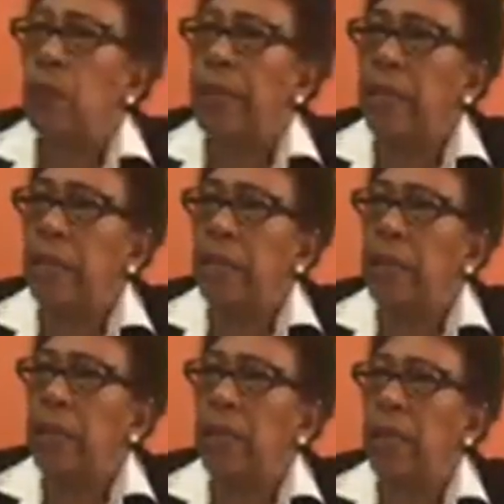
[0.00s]

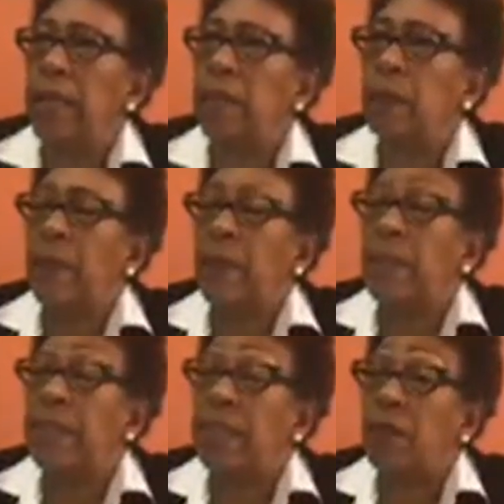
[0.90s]
we,
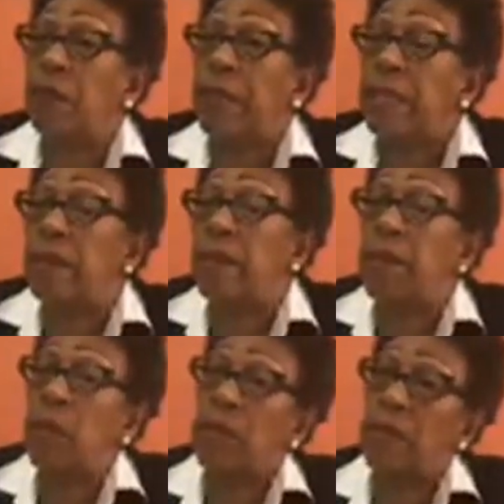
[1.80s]
especially Mr. Finson,
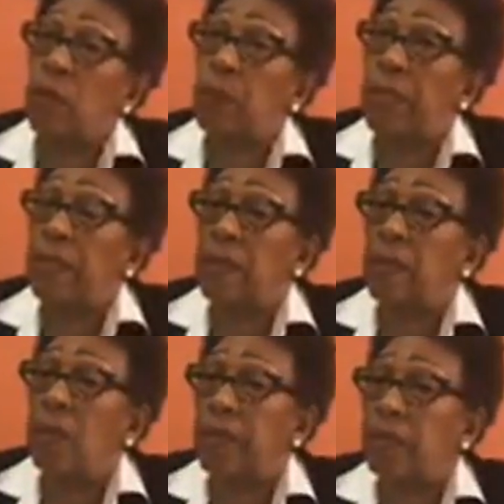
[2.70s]
follows up
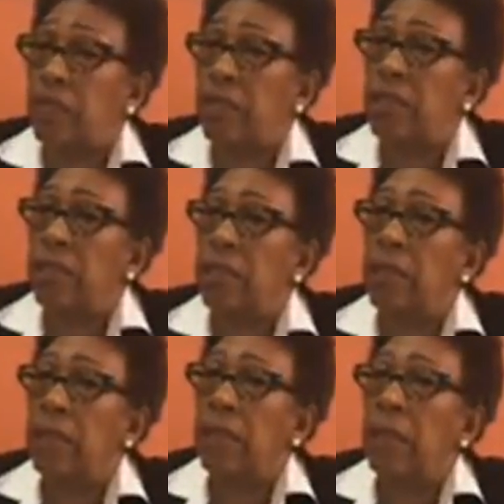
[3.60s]
his condition,
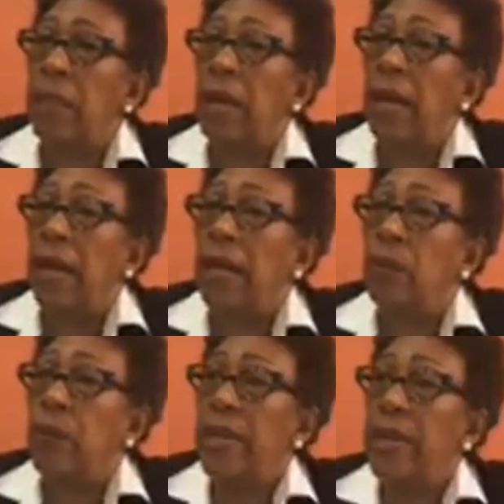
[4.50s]

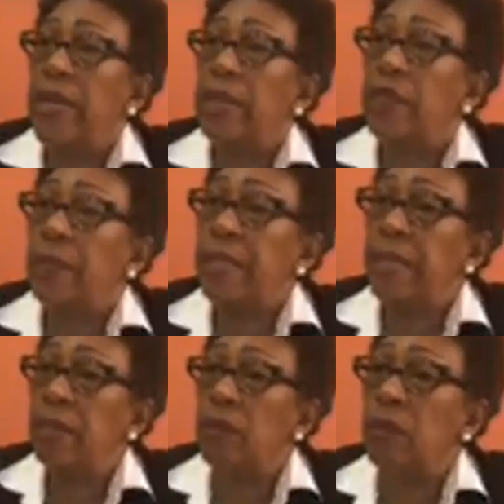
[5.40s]
and when he needs to be
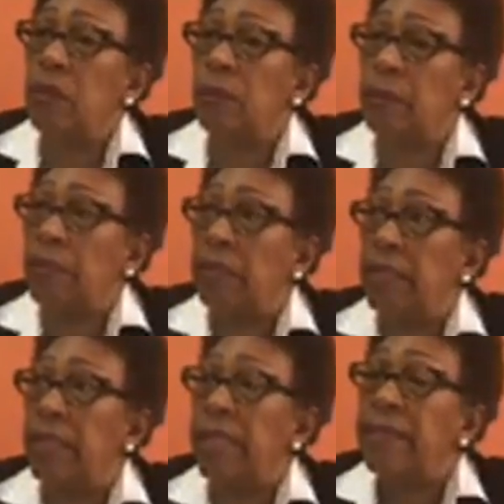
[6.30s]
taken to the hospital,
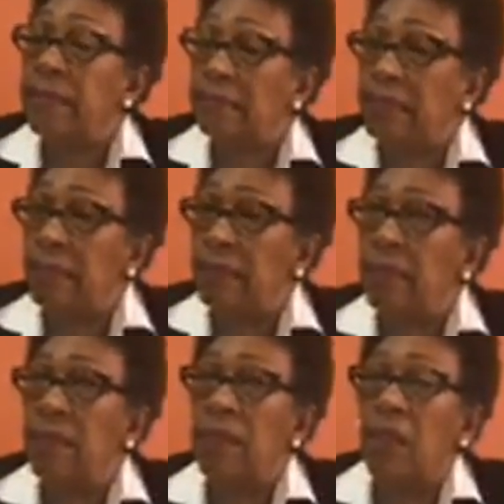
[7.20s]
he is
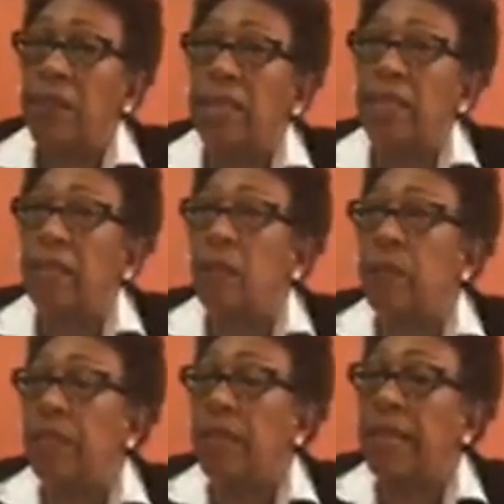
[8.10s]
taken. It's not that
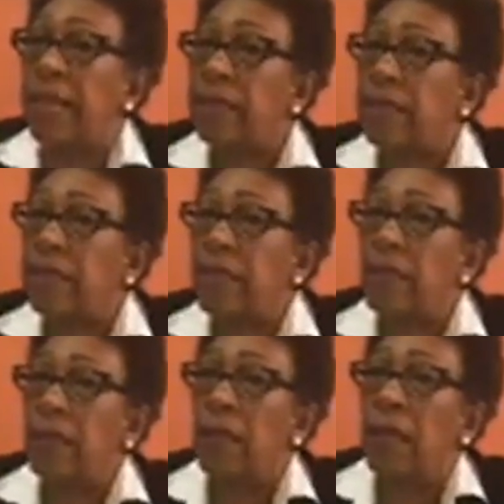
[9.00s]
he's being
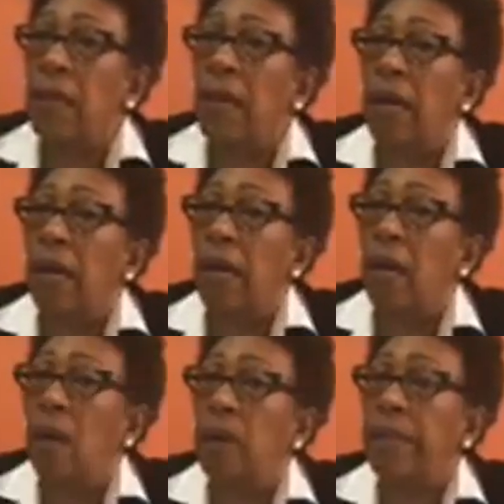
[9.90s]
neglected.
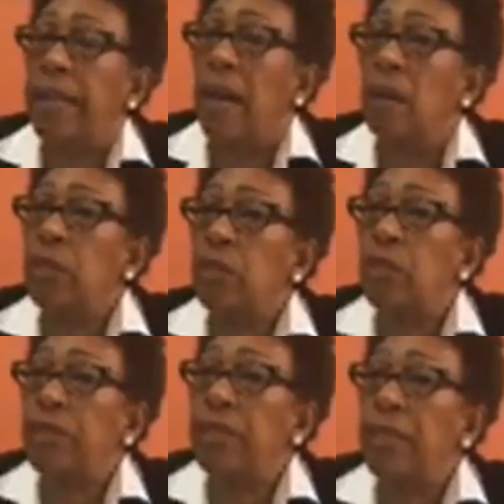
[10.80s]
He can't be
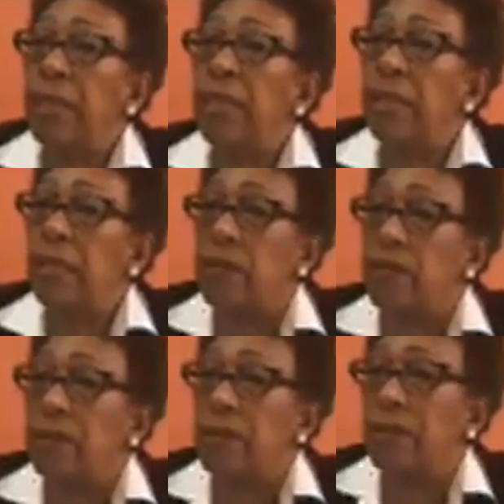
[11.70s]
treated in the
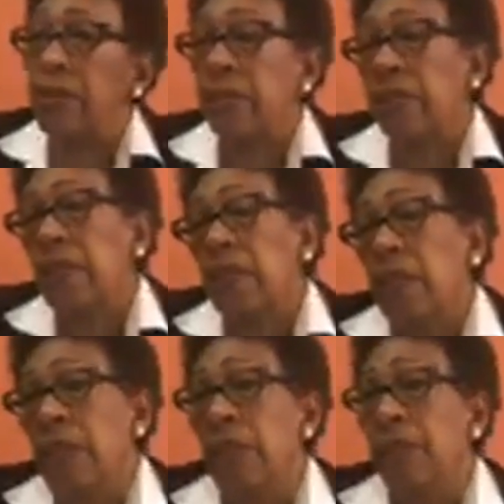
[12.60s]
institution,
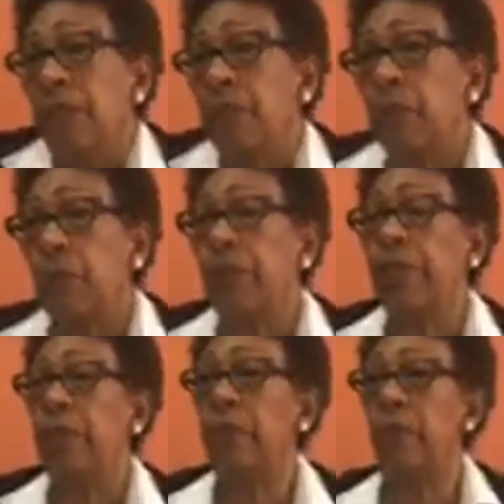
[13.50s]
so
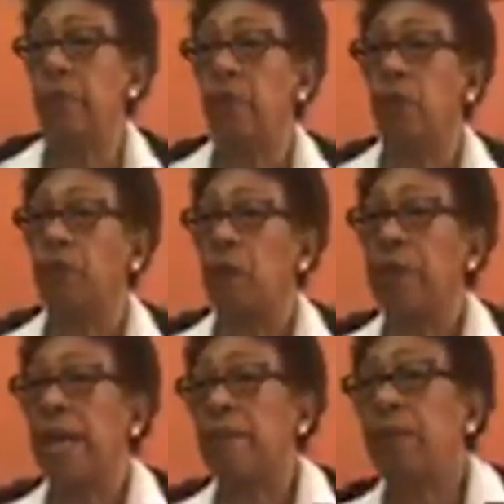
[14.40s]
you will know
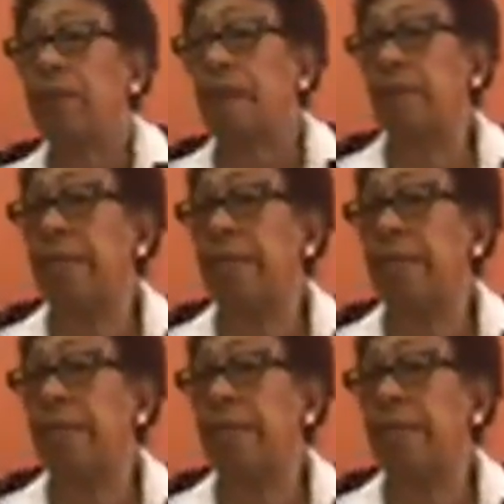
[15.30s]
from time to time